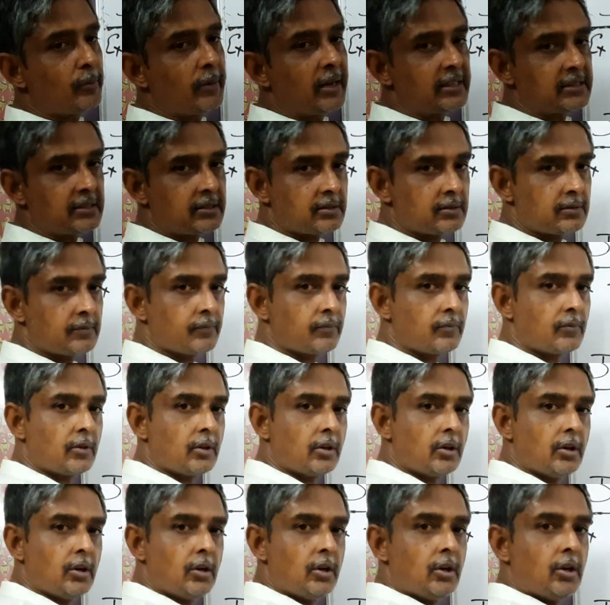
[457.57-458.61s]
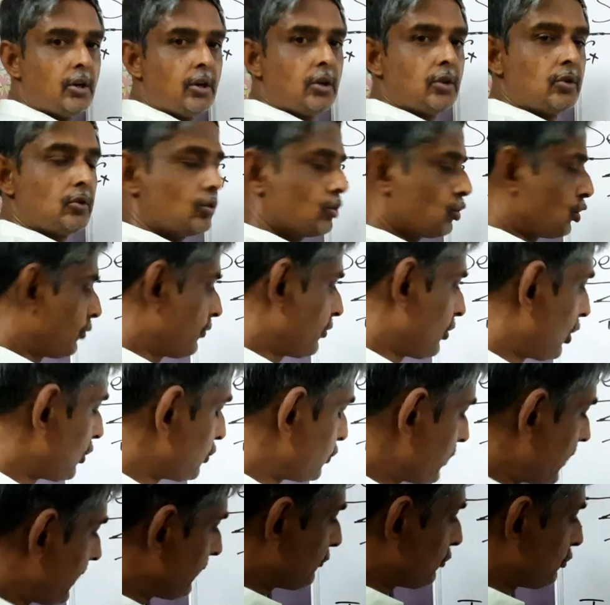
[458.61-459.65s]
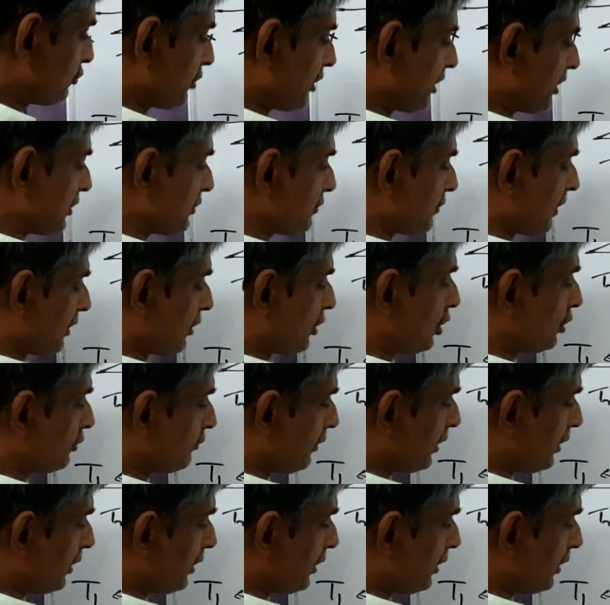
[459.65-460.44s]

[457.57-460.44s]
mass. So we also have to take into account